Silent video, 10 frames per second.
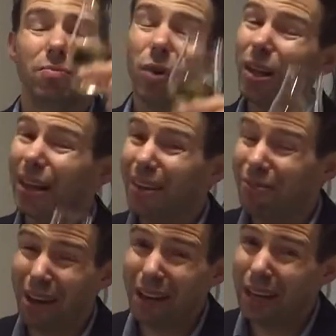well,
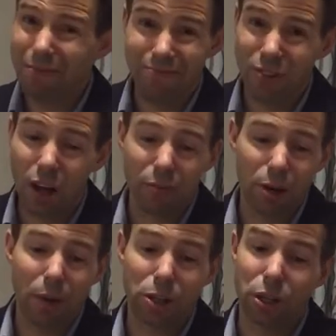if any, not
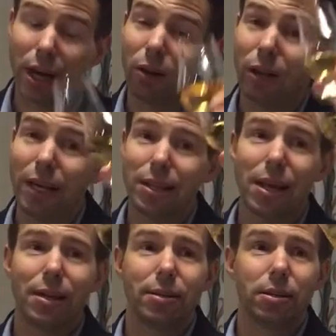very much. Look how light
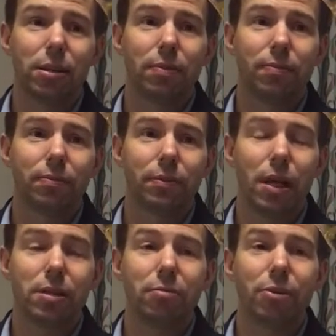that is.
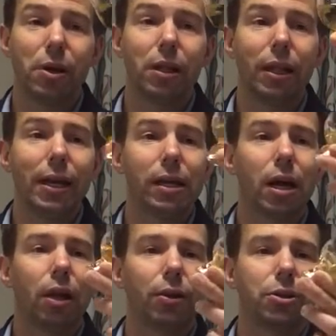That's a very light
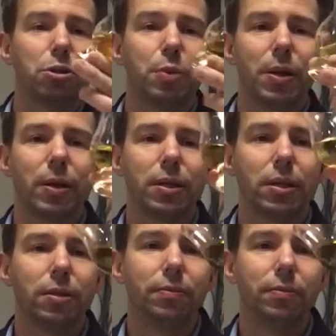colored spirit.